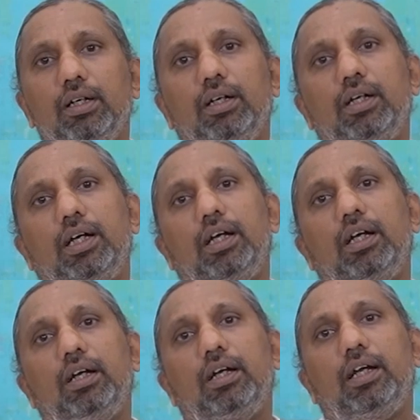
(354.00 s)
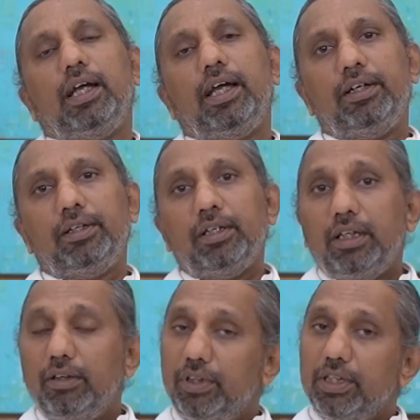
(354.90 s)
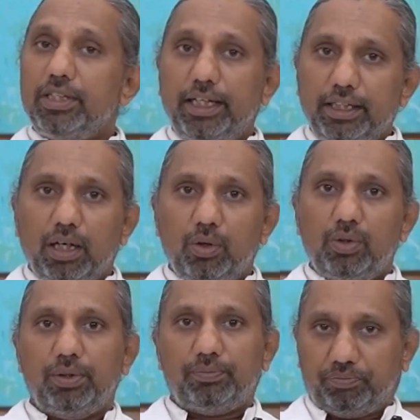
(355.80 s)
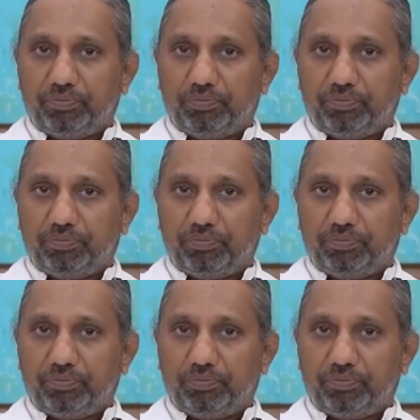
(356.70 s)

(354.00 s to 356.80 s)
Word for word: uh, and if there is any doubt